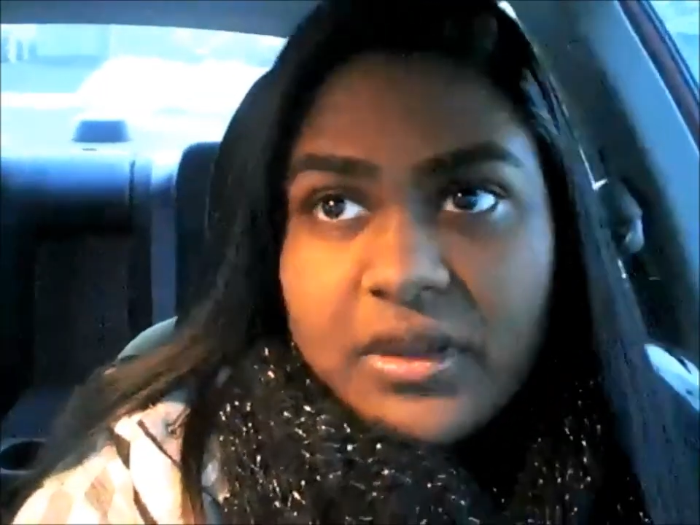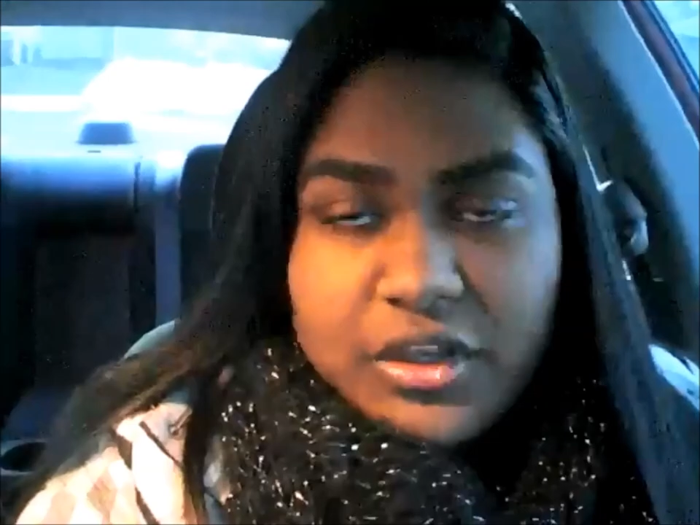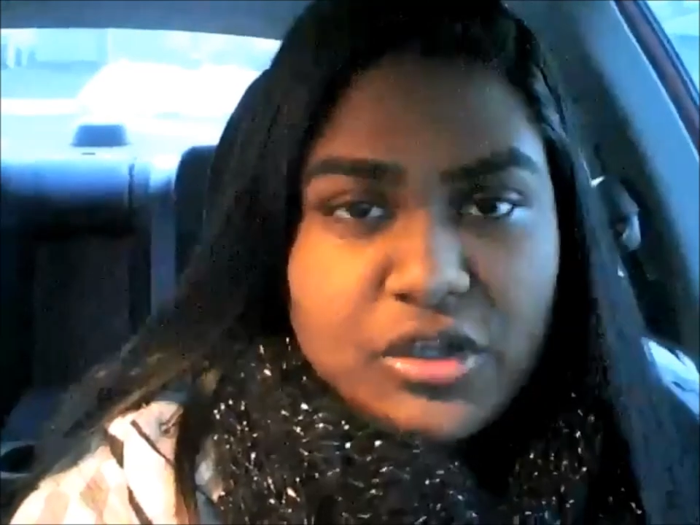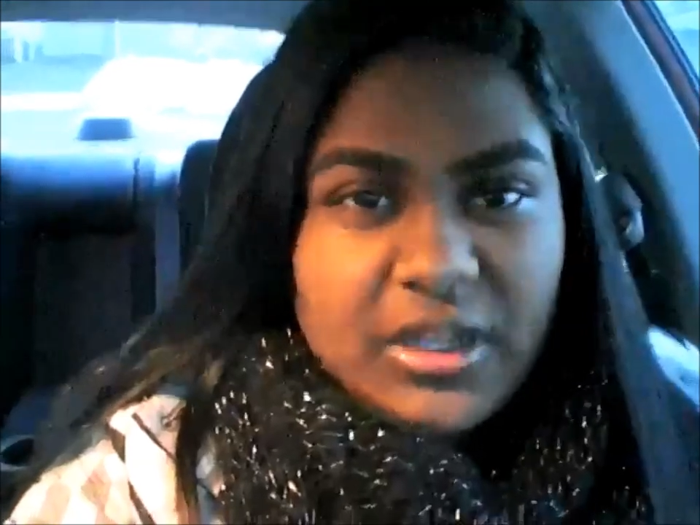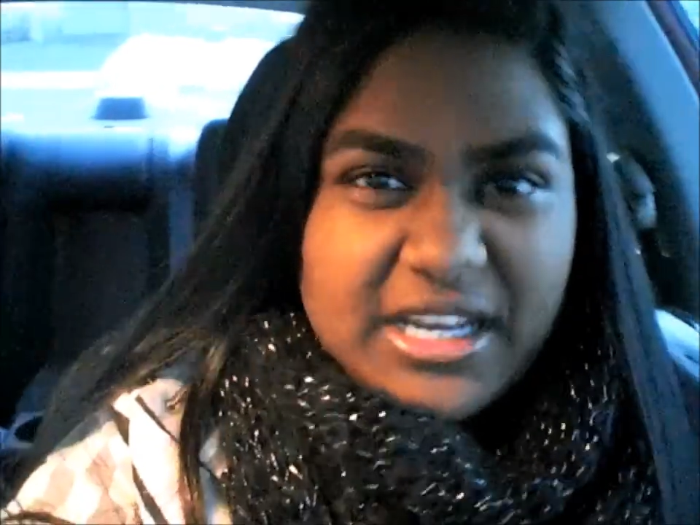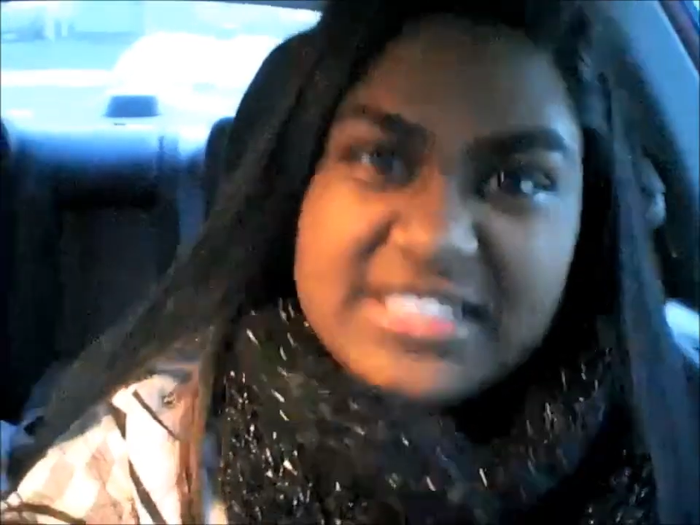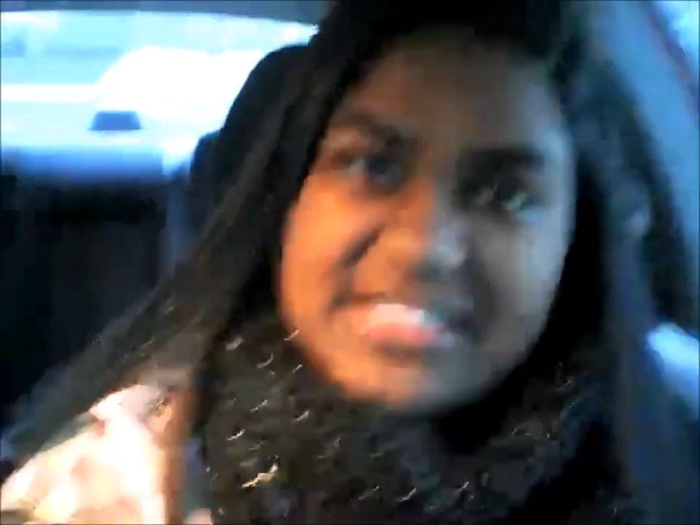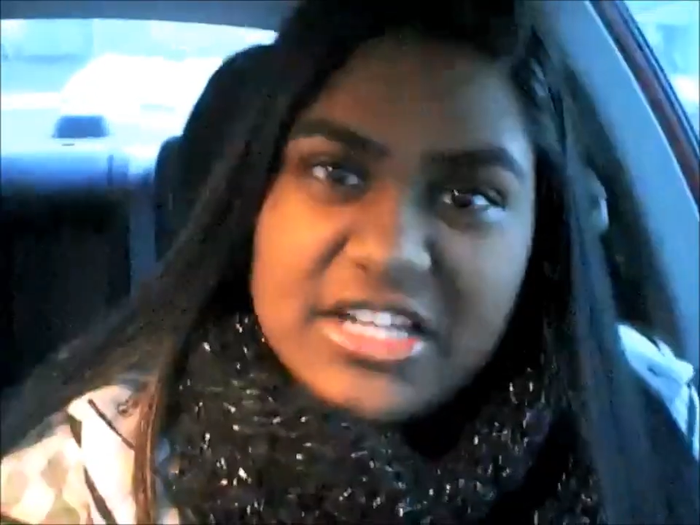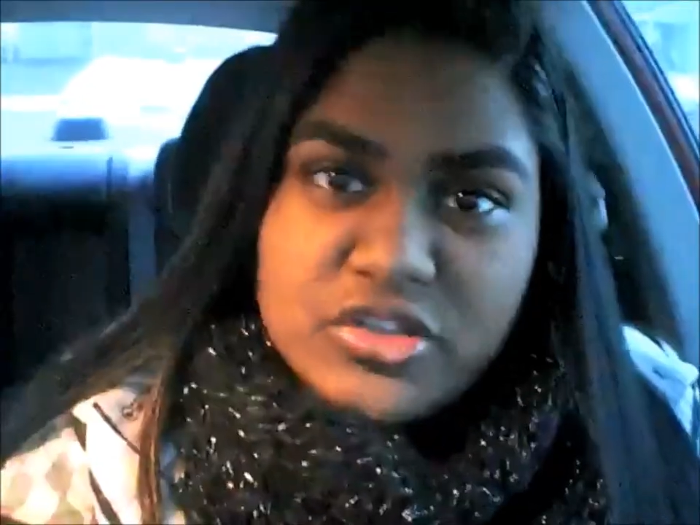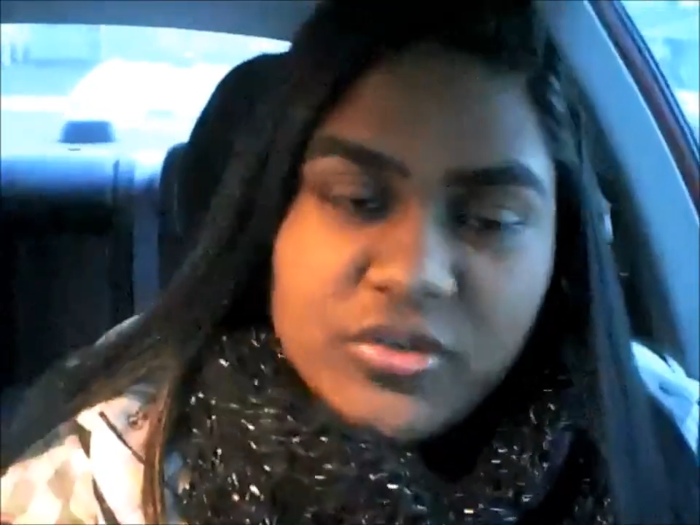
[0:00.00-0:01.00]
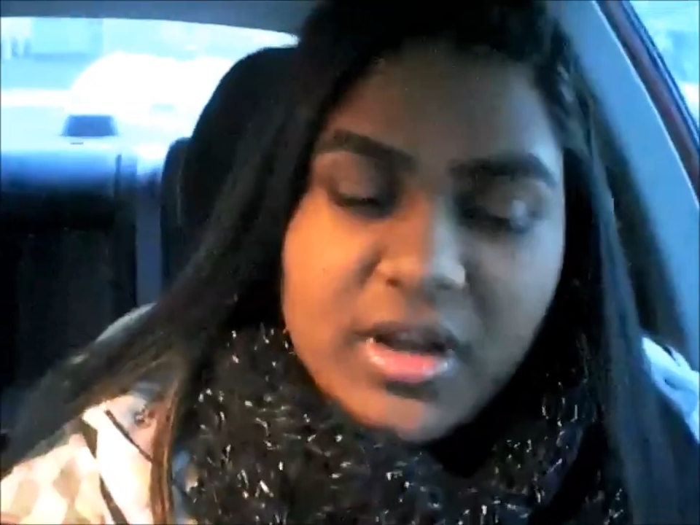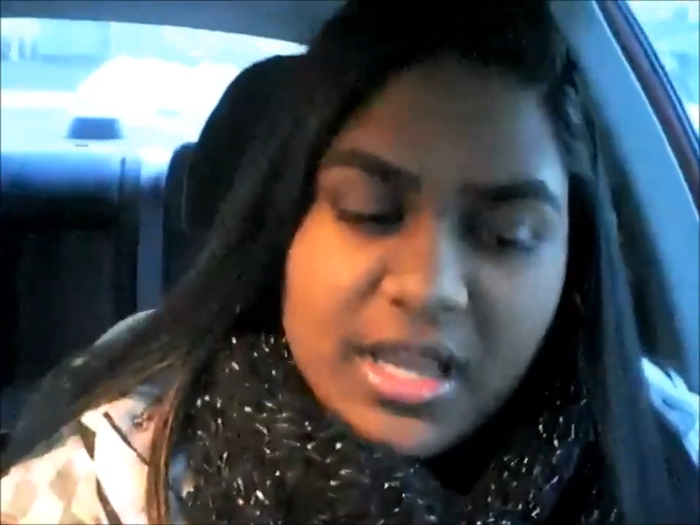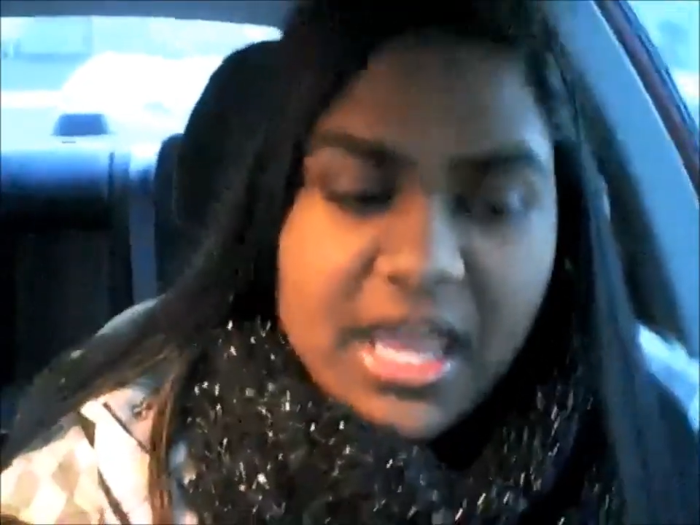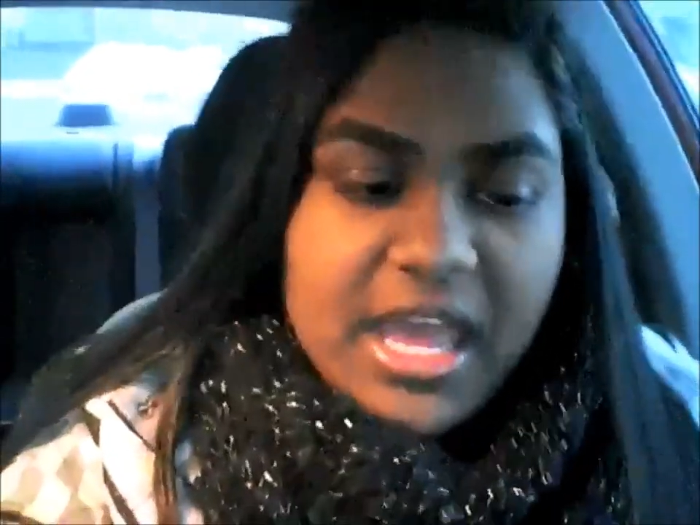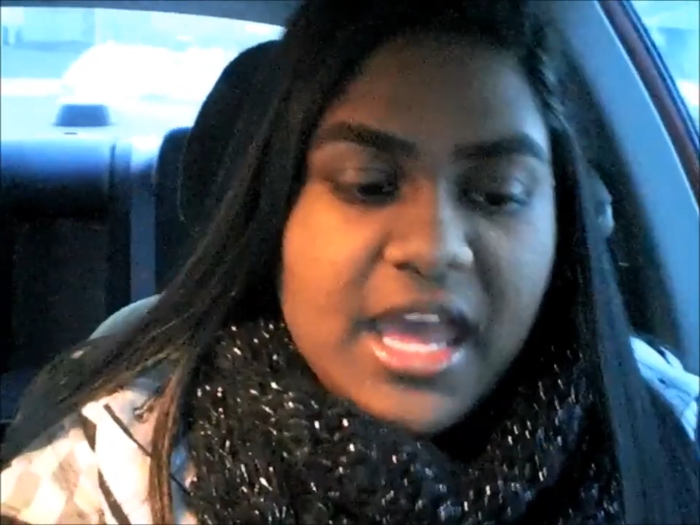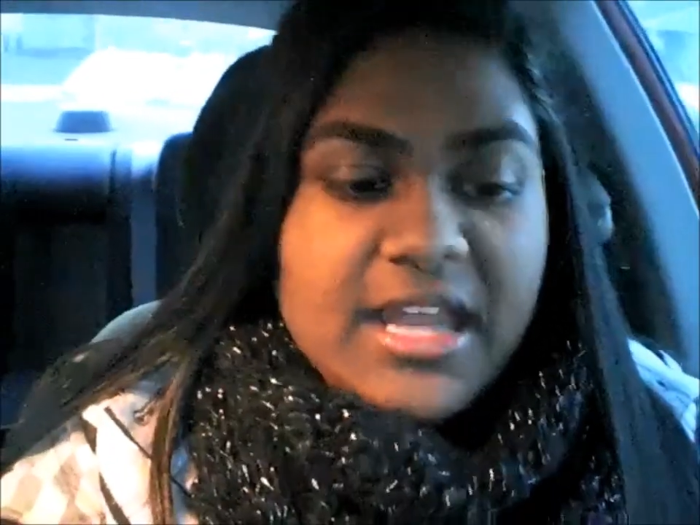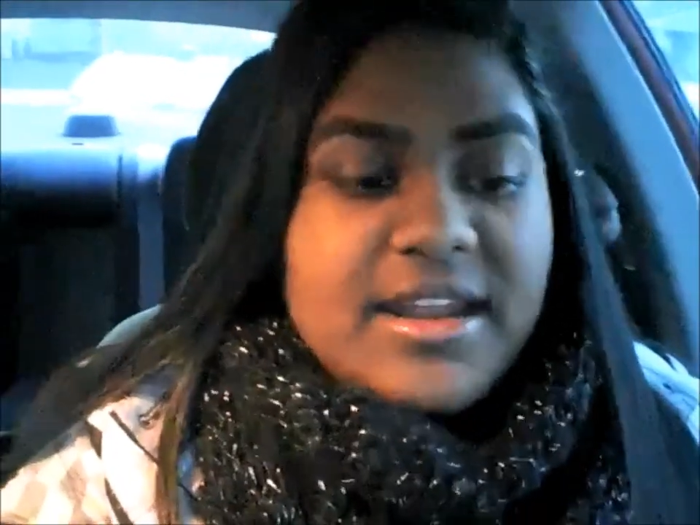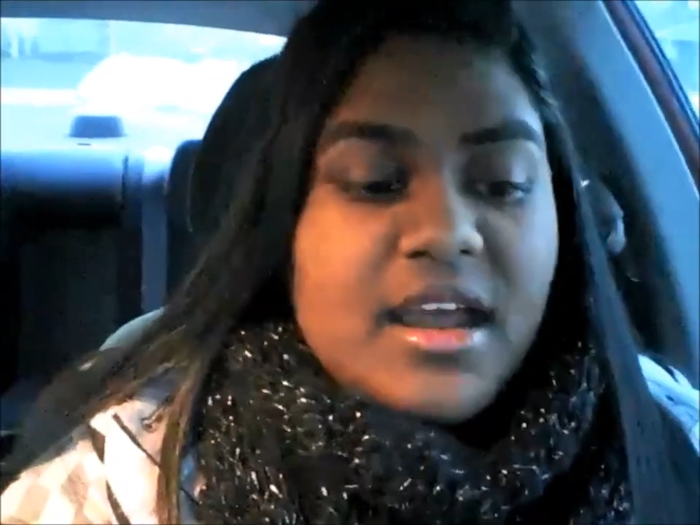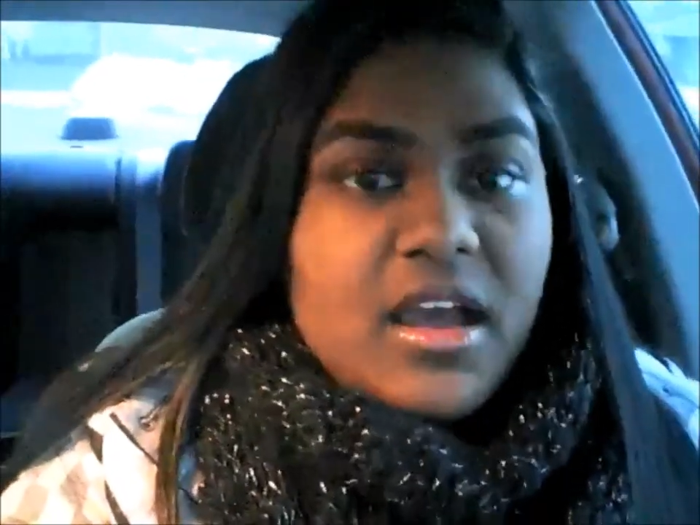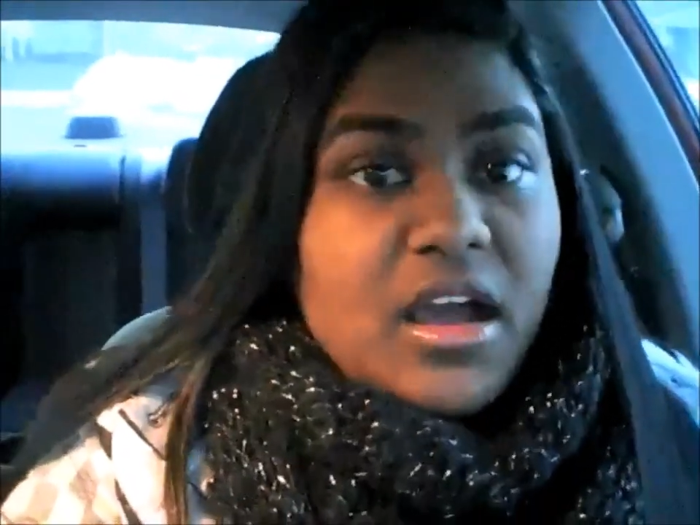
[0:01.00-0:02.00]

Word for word: you know, like a center rug and